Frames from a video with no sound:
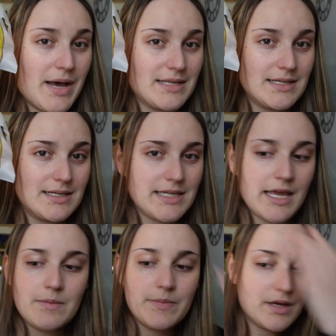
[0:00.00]
masking
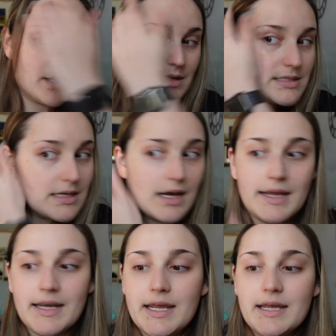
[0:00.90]
tape because
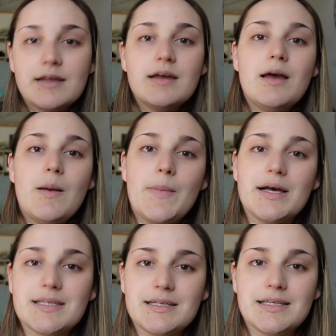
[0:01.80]
I need
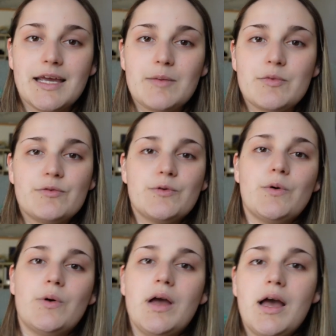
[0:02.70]
masking tape
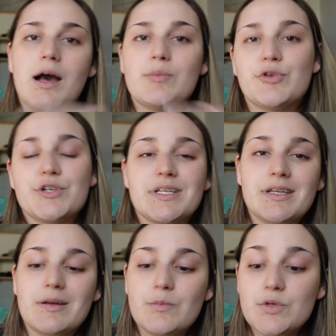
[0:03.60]
for a project
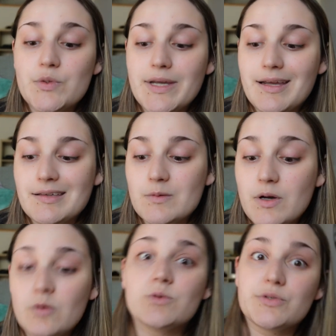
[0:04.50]
that I'm doing as
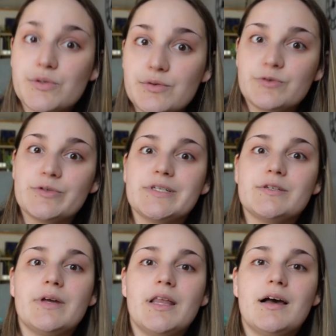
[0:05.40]
well, also for
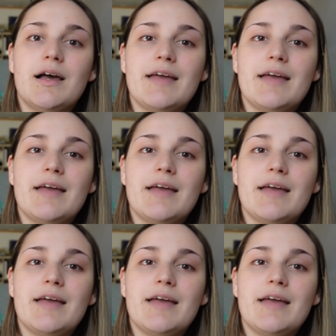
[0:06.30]
Cinderella.